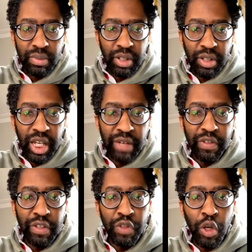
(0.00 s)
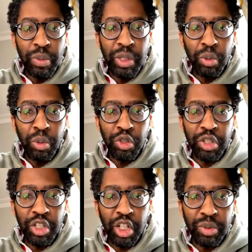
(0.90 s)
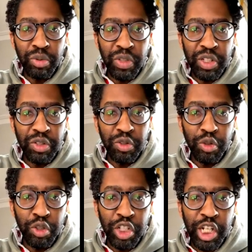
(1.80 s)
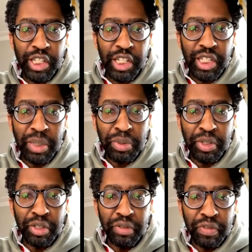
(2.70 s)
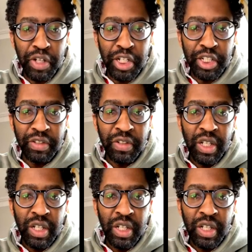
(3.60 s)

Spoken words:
Okay, if nobody wants to type your reasons on the chat, that's absolutely fine.